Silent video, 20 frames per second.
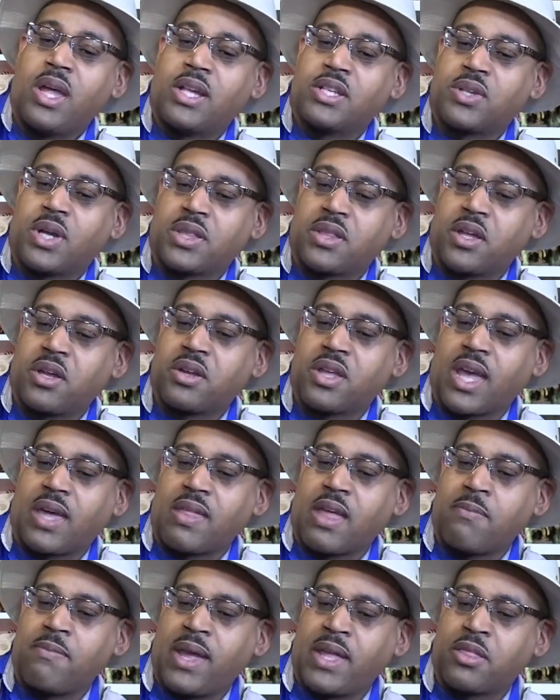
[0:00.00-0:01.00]
So I thought, okay,
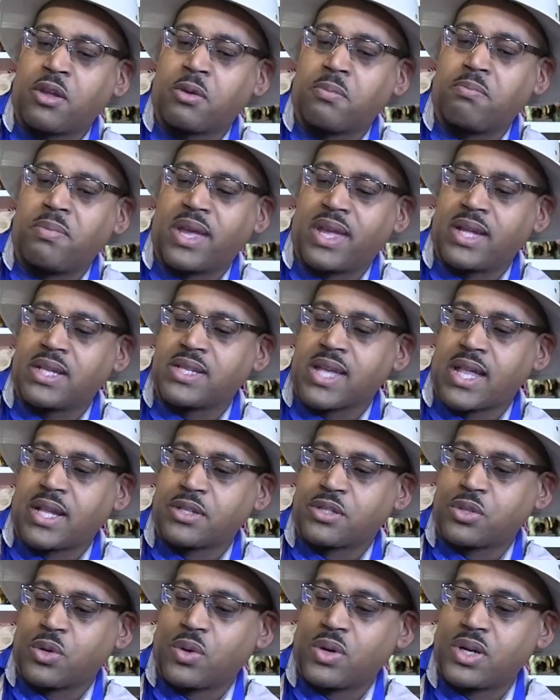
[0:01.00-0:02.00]
they made their biggest
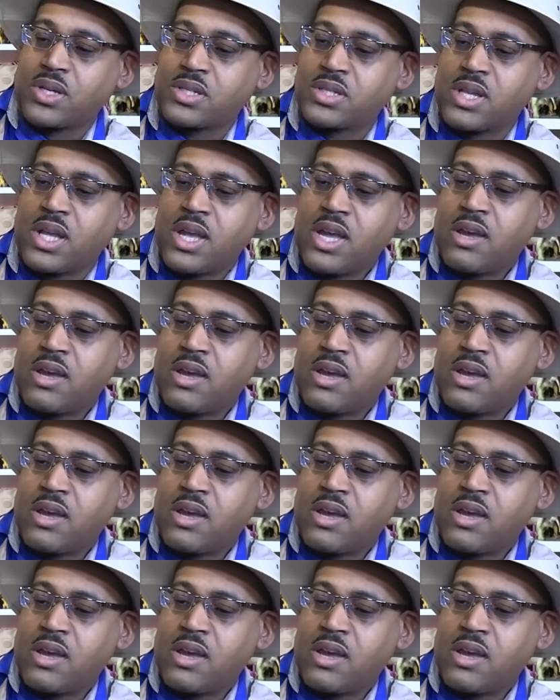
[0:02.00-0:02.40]
Allosaurus.